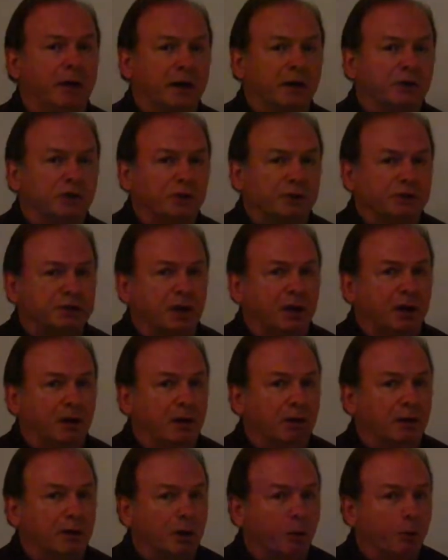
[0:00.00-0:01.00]

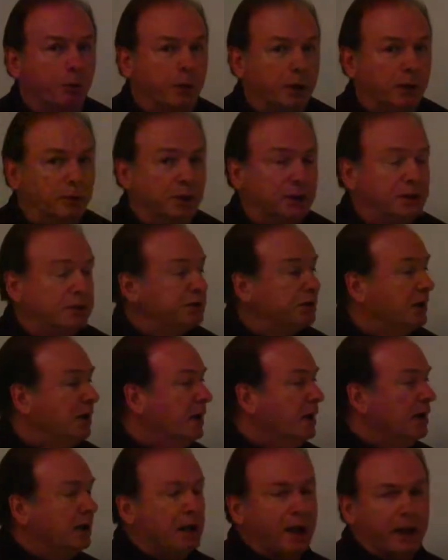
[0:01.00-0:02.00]
extracellular components
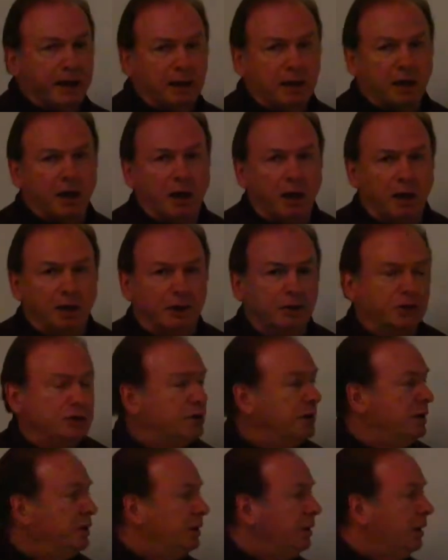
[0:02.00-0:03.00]
like
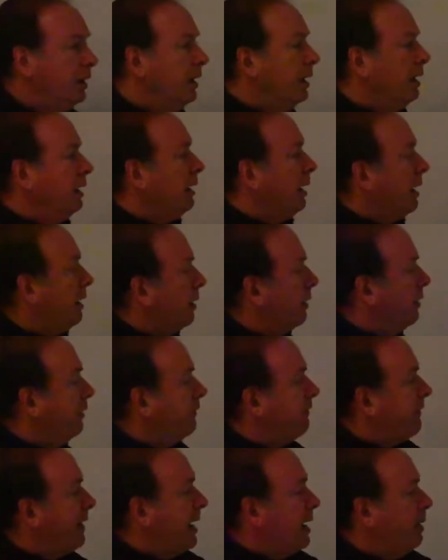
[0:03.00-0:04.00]
collagen and other
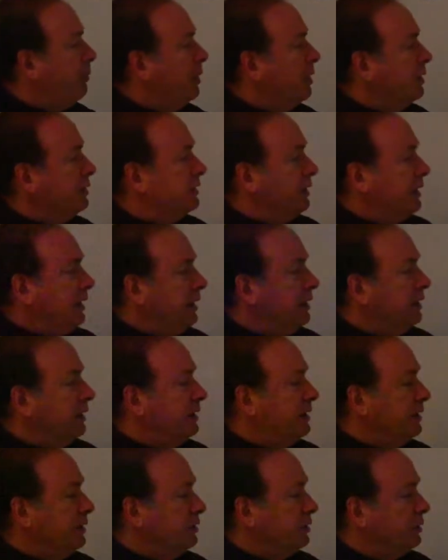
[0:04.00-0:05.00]
fibers in the
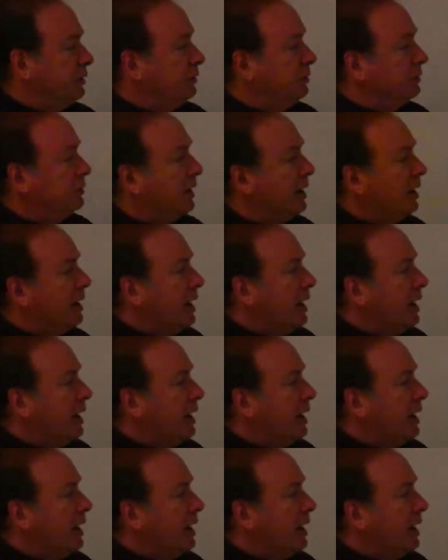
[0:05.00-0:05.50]
tissues,